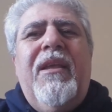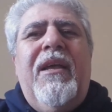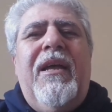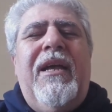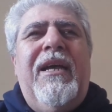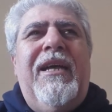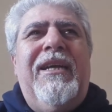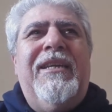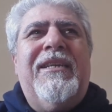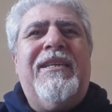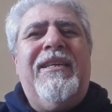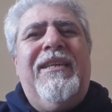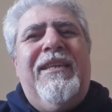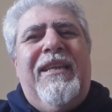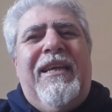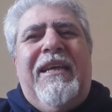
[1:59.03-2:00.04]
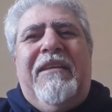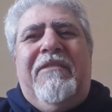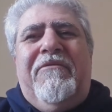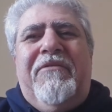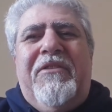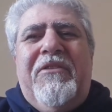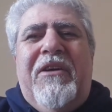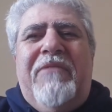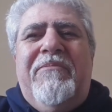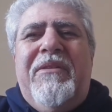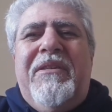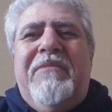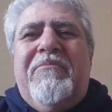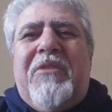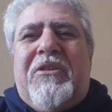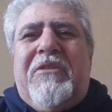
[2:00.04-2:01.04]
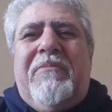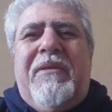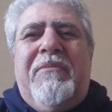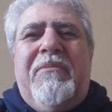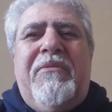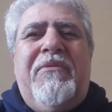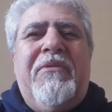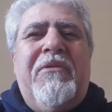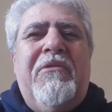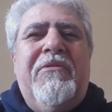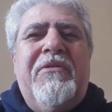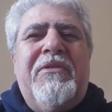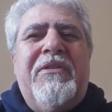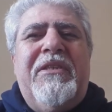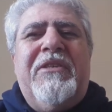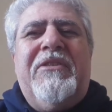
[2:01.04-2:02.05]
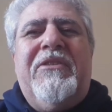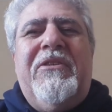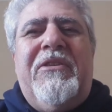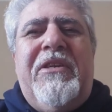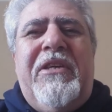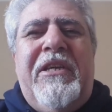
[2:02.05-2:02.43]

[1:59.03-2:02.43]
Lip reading: In real life, I've been in project management for over 30